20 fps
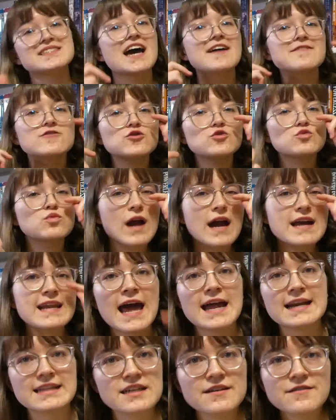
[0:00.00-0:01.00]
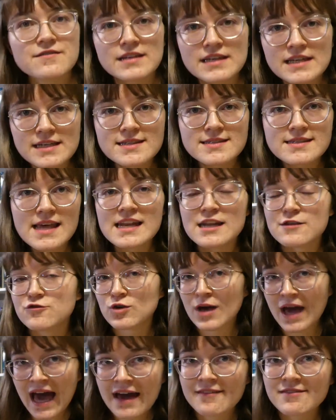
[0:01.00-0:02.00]
Have you read any of these? And if
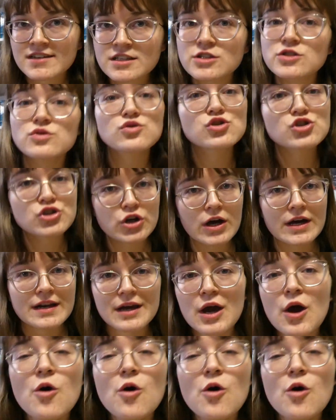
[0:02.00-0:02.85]
you haven't, you should.